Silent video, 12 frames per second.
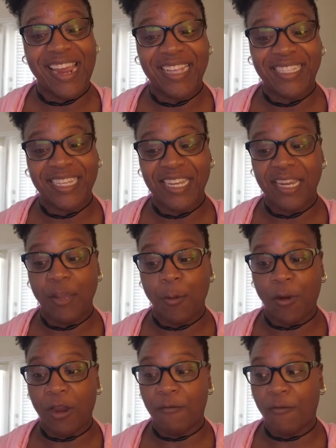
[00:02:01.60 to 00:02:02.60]
and identity
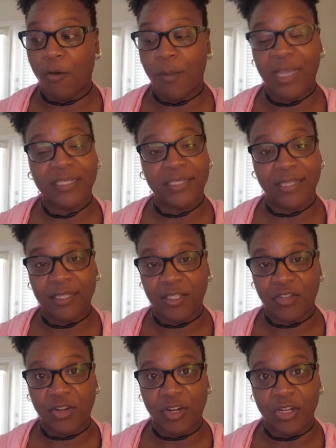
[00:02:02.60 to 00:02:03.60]
work for my
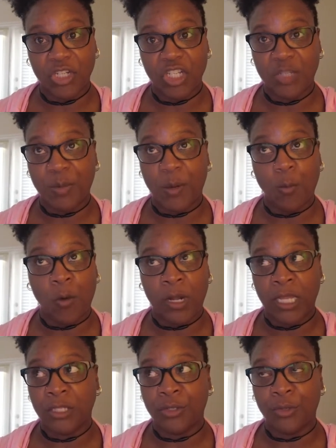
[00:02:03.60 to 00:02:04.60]
sister. She's been
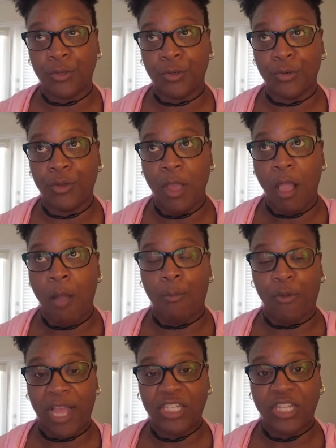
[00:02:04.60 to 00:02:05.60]
wanting to
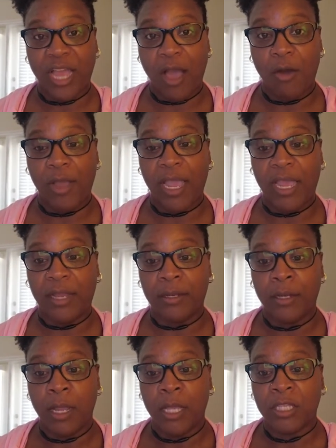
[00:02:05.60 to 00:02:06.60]
branch out
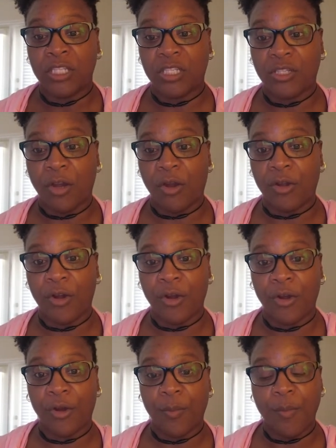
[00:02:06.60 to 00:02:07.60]
and start
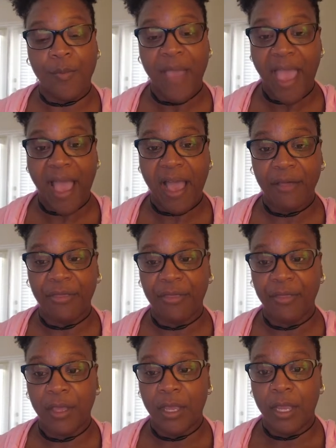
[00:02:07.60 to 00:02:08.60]
her
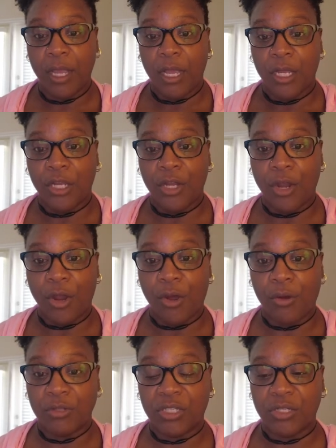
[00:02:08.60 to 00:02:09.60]
path, you
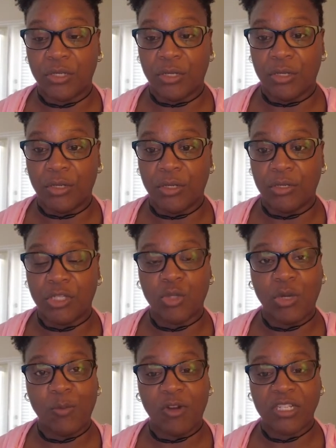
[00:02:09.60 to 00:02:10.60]
know, to
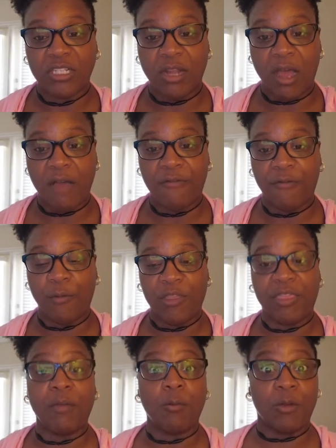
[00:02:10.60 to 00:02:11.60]
doing more stuff
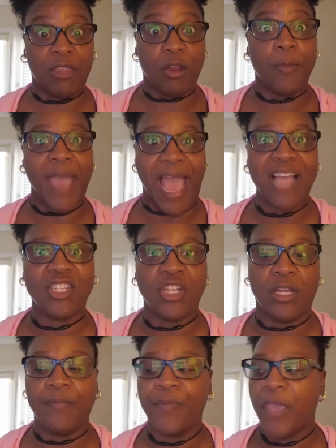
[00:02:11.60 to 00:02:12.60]
with her
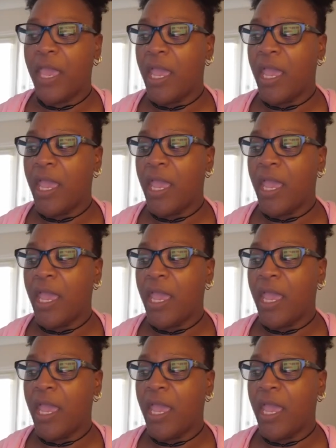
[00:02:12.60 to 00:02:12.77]
passion.